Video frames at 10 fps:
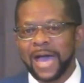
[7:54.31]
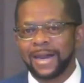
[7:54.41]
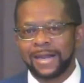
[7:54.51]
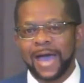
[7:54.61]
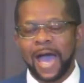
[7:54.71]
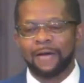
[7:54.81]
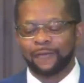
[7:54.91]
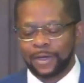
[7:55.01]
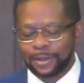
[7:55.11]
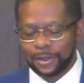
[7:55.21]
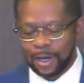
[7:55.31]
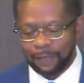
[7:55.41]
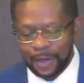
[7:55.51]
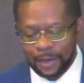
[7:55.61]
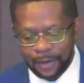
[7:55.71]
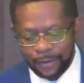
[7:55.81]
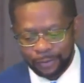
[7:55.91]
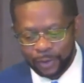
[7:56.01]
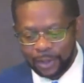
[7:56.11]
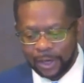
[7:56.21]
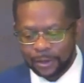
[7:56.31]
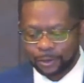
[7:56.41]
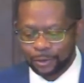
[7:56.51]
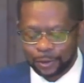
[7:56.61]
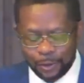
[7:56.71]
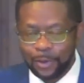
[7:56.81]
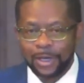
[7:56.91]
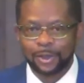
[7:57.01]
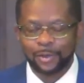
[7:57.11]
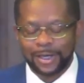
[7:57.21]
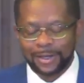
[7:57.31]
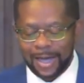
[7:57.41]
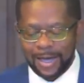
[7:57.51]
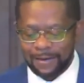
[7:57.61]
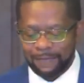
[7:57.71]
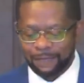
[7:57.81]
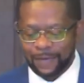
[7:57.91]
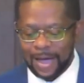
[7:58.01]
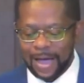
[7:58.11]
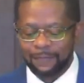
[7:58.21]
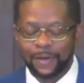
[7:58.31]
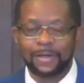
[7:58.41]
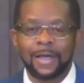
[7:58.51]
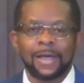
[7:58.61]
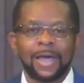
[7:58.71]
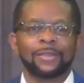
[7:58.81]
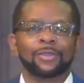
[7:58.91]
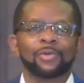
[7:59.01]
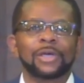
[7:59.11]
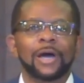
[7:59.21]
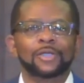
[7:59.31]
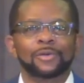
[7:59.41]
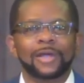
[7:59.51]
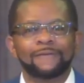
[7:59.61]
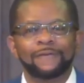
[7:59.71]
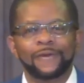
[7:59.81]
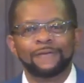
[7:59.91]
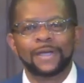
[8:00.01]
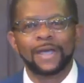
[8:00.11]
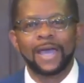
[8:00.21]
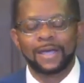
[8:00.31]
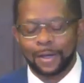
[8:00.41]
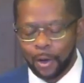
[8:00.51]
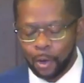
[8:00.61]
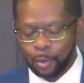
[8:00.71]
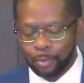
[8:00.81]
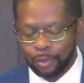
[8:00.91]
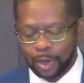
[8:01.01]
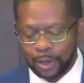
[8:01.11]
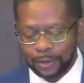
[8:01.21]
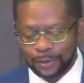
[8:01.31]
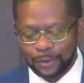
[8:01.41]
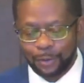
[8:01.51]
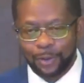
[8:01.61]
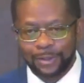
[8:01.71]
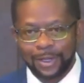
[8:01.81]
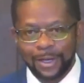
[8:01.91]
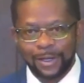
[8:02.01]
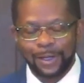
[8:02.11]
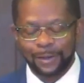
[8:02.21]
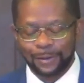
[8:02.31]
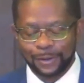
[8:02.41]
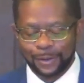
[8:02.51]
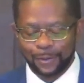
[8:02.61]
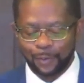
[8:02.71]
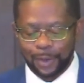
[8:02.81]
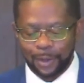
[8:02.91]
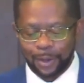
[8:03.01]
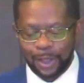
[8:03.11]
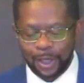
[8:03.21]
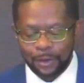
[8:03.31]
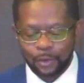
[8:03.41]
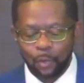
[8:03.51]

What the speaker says: batting average of 285 and hit 358 home runs during his career. He is